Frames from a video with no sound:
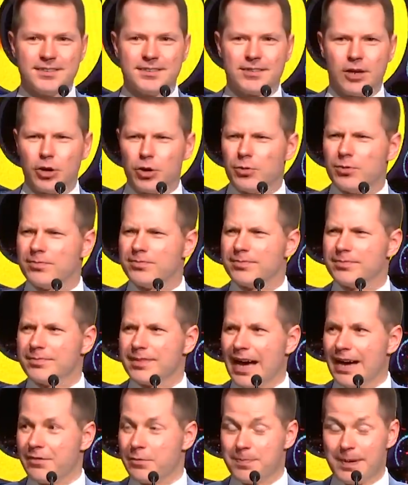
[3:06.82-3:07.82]
So
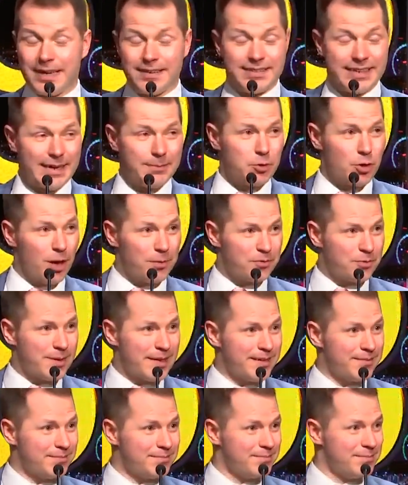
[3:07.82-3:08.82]
I have a big team who
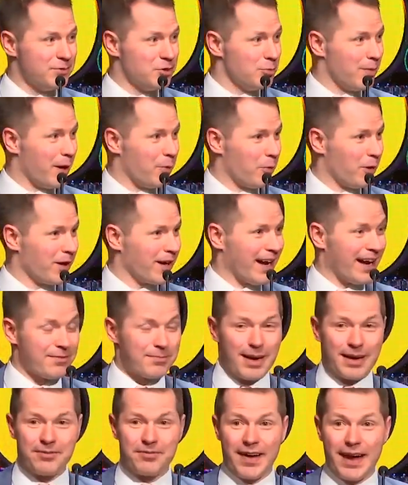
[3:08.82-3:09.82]
helps me do my work.
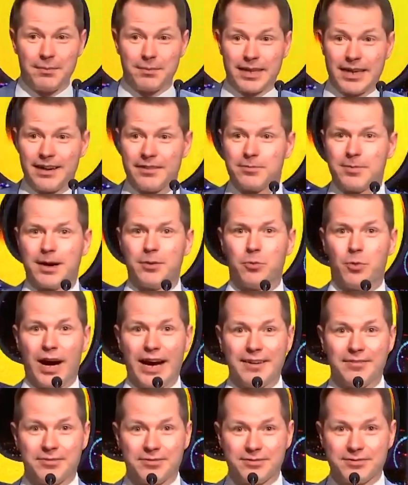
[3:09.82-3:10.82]
I have my family, I have my
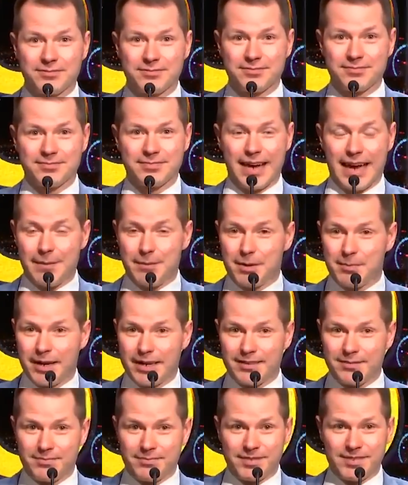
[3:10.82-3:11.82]
wife,
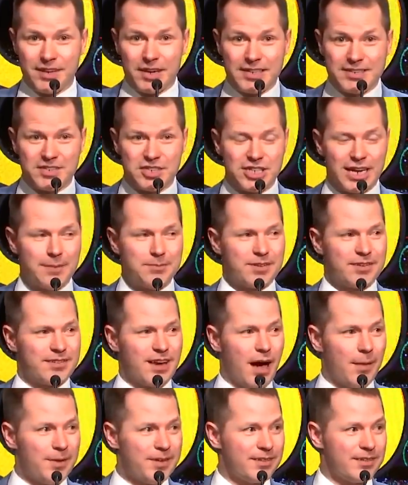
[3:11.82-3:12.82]
Amy, and my sons,
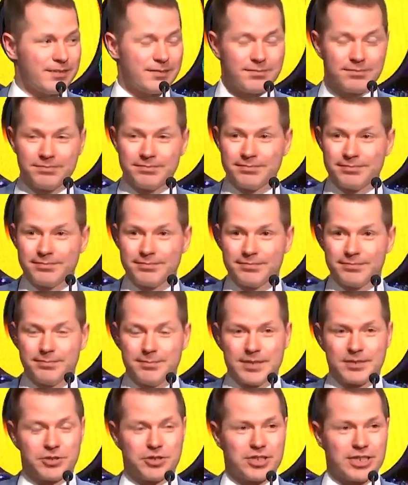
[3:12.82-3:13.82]
James and Thomas.
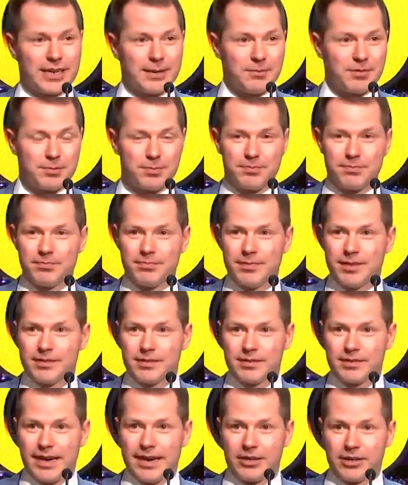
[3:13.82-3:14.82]
Mr. James
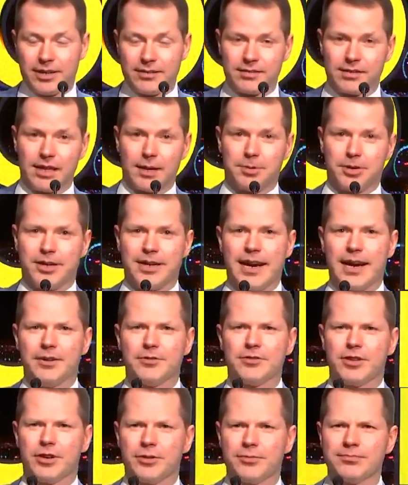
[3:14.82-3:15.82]
is an internet celebrity
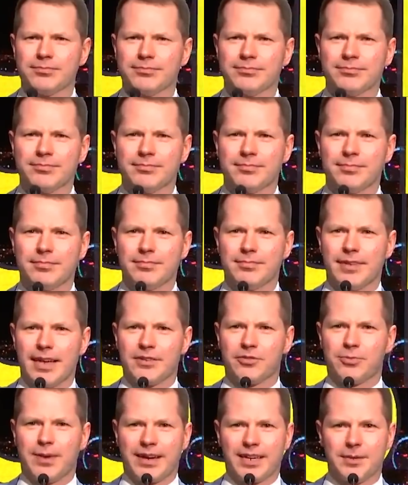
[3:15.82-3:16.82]
now, so
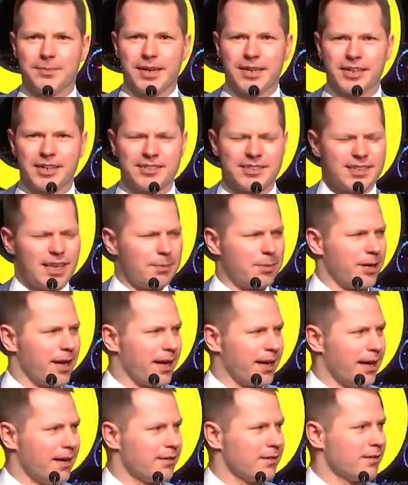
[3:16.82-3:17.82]
thanks for making him an internet
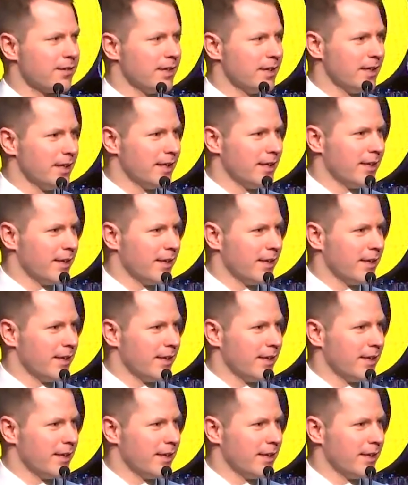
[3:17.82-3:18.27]
celebrity, I guess.